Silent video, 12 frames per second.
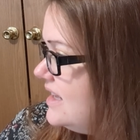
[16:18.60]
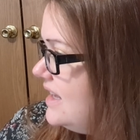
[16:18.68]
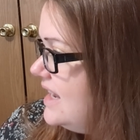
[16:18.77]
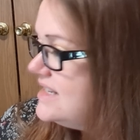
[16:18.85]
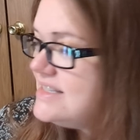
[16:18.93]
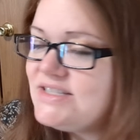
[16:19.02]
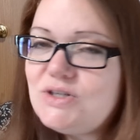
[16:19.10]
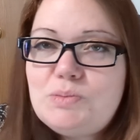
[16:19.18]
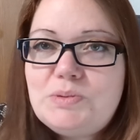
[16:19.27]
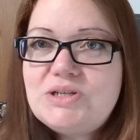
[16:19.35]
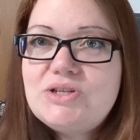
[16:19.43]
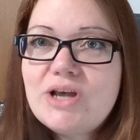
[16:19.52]
It's
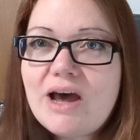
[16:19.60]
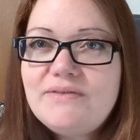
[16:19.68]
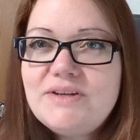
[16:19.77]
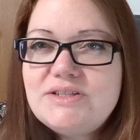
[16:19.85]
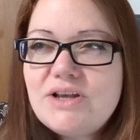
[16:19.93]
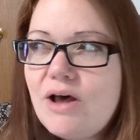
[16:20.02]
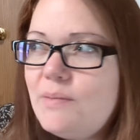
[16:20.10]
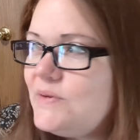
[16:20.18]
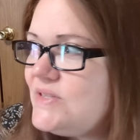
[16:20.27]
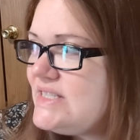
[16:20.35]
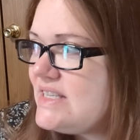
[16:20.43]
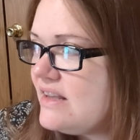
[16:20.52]
super soft. It's
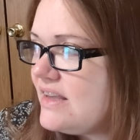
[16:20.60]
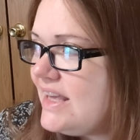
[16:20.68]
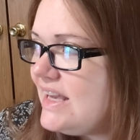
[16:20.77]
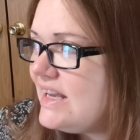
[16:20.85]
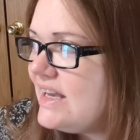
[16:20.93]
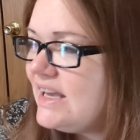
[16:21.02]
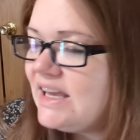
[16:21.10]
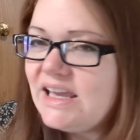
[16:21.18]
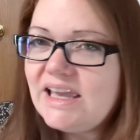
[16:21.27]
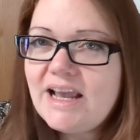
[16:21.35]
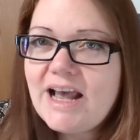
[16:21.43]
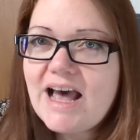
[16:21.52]
almost silky.
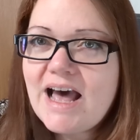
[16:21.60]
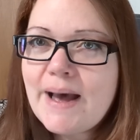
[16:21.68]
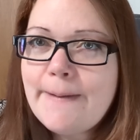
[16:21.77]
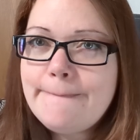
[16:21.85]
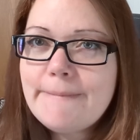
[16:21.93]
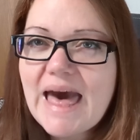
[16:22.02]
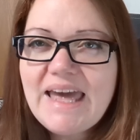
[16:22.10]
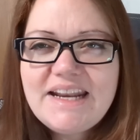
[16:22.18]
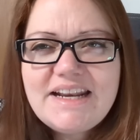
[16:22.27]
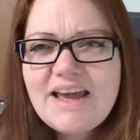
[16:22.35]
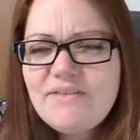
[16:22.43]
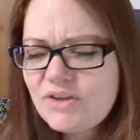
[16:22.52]
I
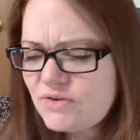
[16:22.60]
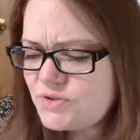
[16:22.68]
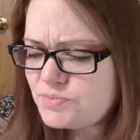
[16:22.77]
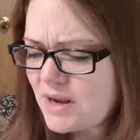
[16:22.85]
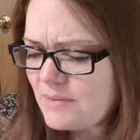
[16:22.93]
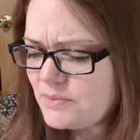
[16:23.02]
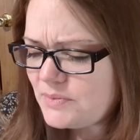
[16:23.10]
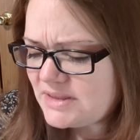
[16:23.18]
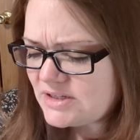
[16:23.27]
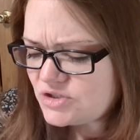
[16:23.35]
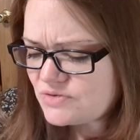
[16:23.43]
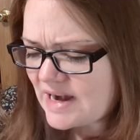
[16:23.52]
didn't have a huge problem with
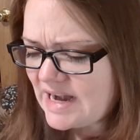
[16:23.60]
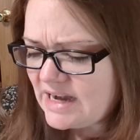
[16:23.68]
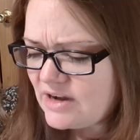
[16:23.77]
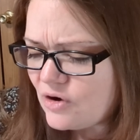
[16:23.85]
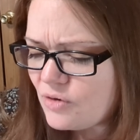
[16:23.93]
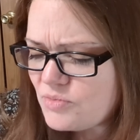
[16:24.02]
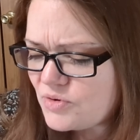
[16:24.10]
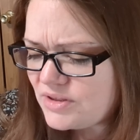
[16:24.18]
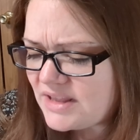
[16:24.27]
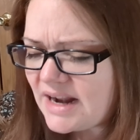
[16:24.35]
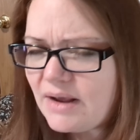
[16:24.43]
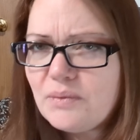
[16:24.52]
it shredding, no more
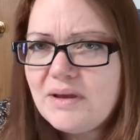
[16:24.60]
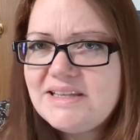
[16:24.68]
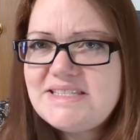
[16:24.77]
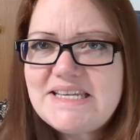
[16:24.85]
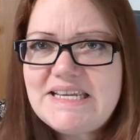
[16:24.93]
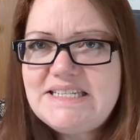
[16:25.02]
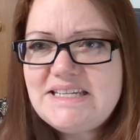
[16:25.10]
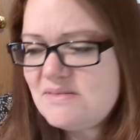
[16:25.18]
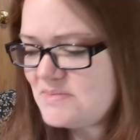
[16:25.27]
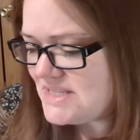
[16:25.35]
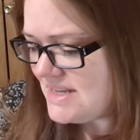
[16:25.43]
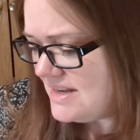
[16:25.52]
than I would say
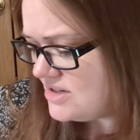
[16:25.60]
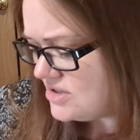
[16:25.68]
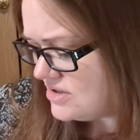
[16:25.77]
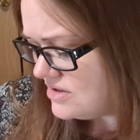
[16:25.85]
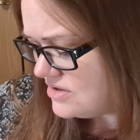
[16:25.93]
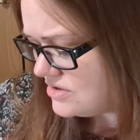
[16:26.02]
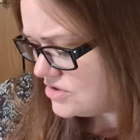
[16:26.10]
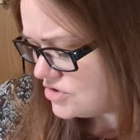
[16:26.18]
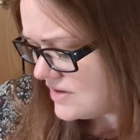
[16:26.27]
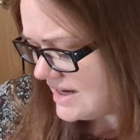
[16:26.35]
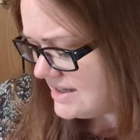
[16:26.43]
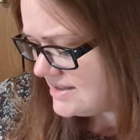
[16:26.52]
DMC
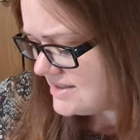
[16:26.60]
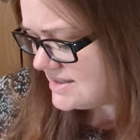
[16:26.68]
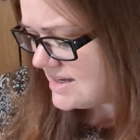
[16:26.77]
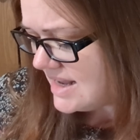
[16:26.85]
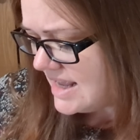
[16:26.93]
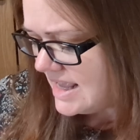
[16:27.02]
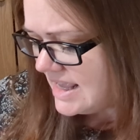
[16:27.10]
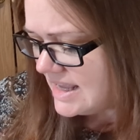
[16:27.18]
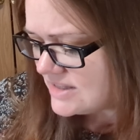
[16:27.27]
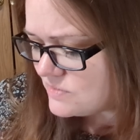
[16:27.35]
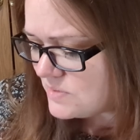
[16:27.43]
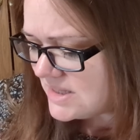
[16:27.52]
shreds.
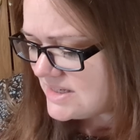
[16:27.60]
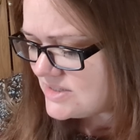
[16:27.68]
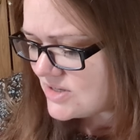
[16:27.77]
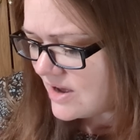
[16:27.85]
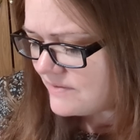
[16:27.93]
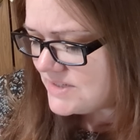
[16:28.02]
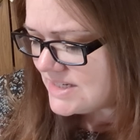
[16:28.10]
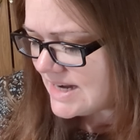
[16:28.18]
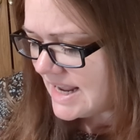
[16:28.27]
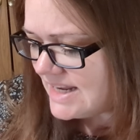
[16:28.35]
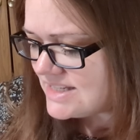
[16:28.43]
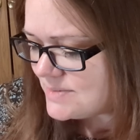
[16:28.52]
It's really soft and
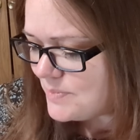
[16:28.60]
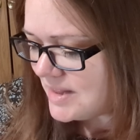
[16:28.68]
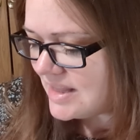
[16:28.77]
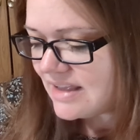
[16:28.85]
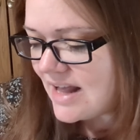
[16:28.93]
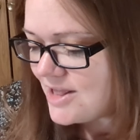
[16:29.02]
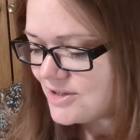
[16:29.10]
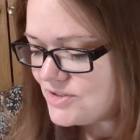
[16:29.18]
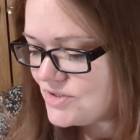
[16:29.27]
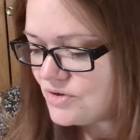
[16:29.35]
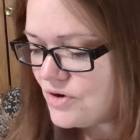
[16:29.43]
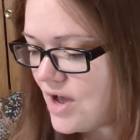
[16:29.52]
nice, but the colors
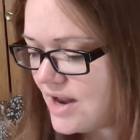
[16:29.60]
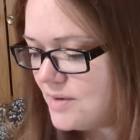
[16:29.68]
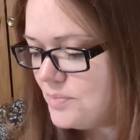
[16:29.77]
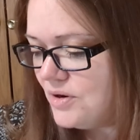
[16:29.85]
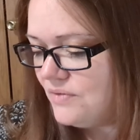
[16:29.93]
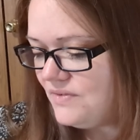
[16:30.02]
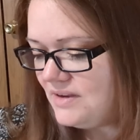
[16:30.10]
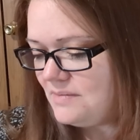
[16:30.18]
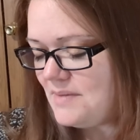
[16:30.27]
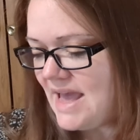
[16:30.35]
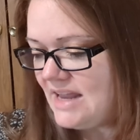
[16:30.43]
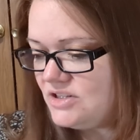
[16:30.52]
are not a perfect
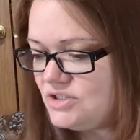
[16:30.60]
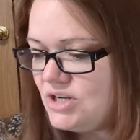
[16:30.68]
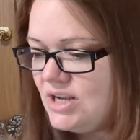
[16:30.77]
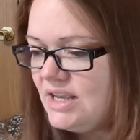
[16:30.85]
match.